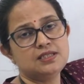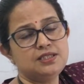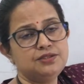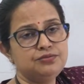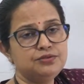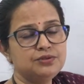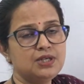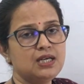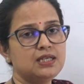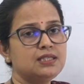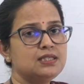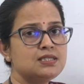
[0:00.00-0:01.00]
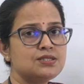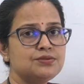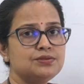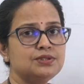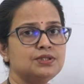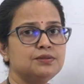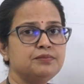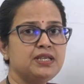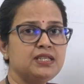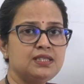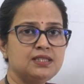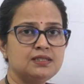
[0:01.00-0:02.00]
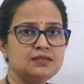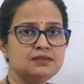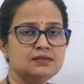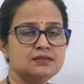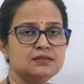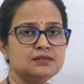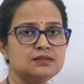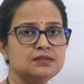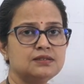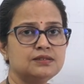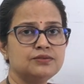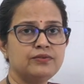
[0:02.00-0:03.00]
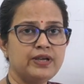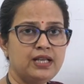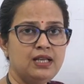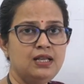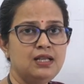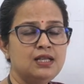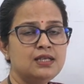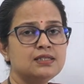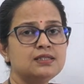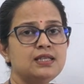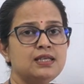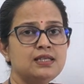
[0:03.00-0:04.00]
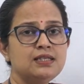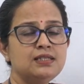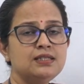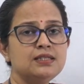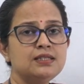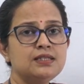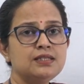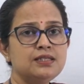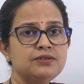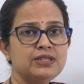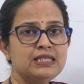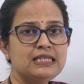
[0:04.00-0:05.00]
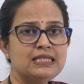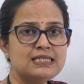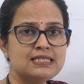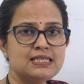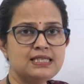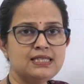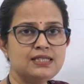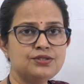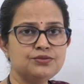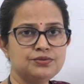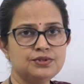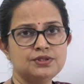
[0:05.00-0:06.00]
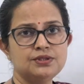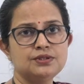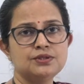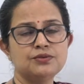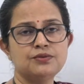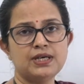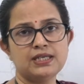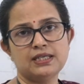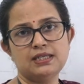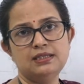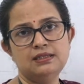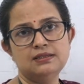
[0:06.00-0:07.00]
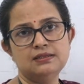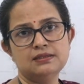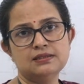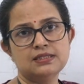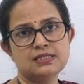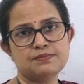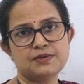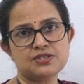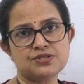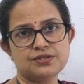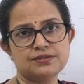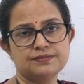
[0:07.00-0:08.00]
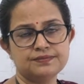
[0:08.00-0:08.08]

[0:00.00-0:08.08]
If you understood the median well, then you can easily do the quartile dispersion.